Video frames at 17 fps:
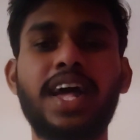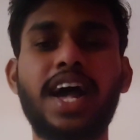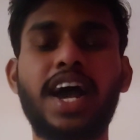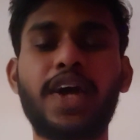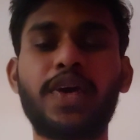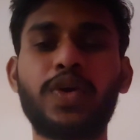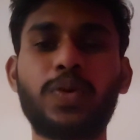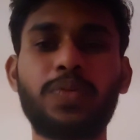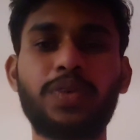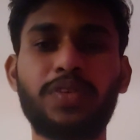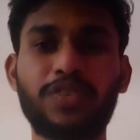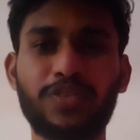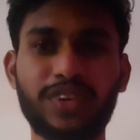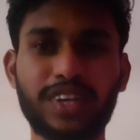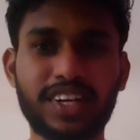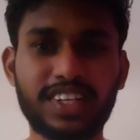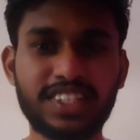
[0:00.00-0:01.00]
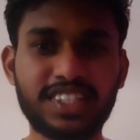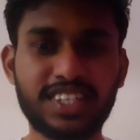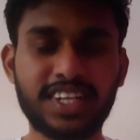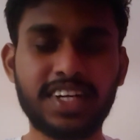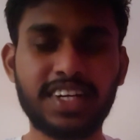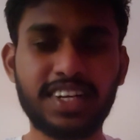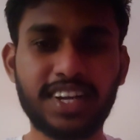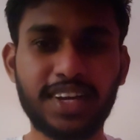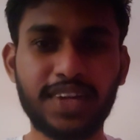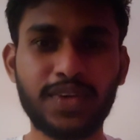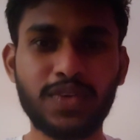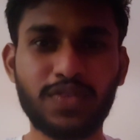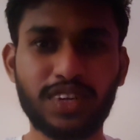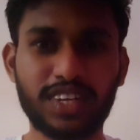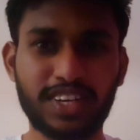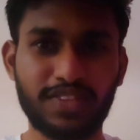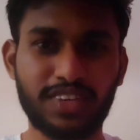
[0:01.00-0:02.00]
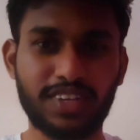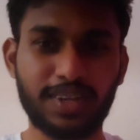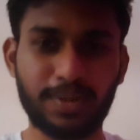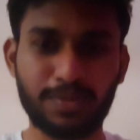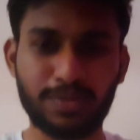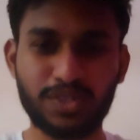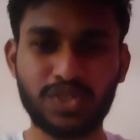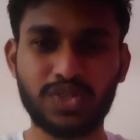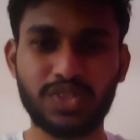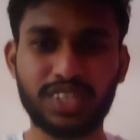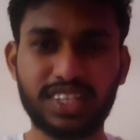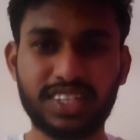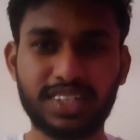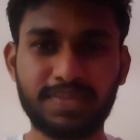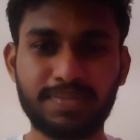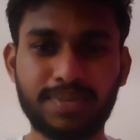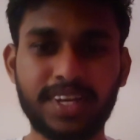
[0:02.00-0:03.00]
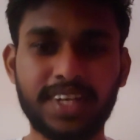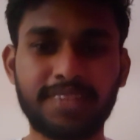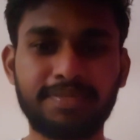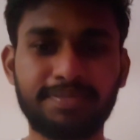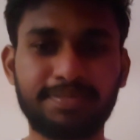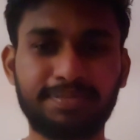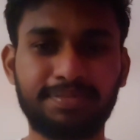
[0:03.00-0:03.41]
I hope everyone understand. Thank you for giving me an opportunity. Bye.